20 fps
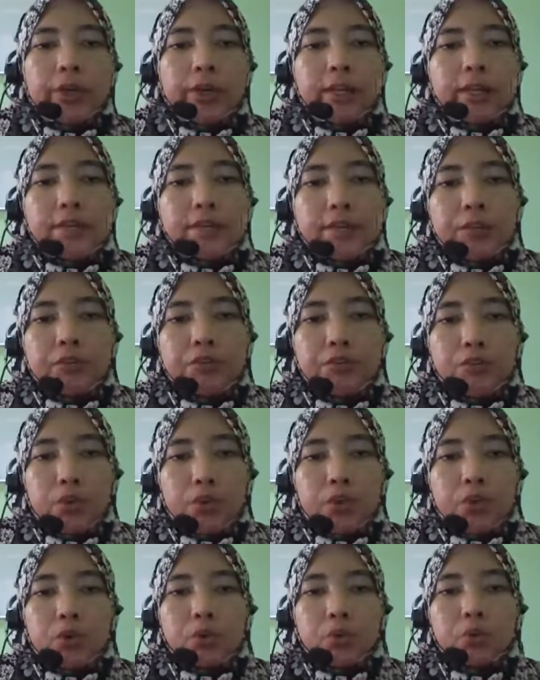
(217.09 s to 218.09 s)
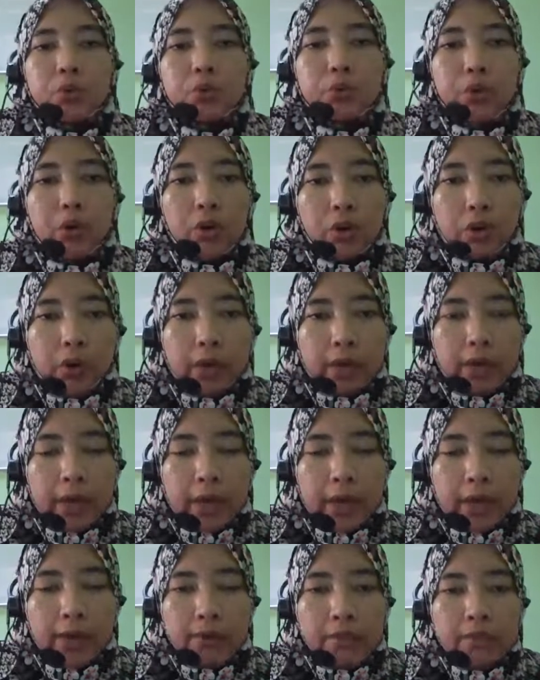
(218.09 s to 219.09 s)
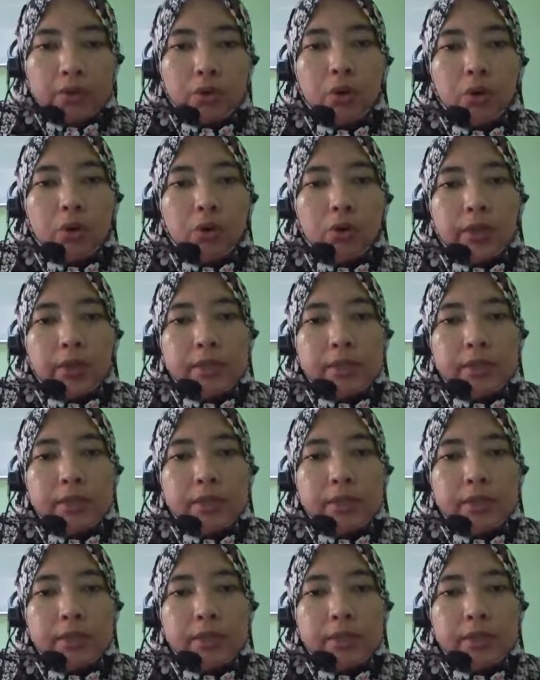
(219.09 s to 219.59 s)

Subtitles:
So you can set 4 to follow x,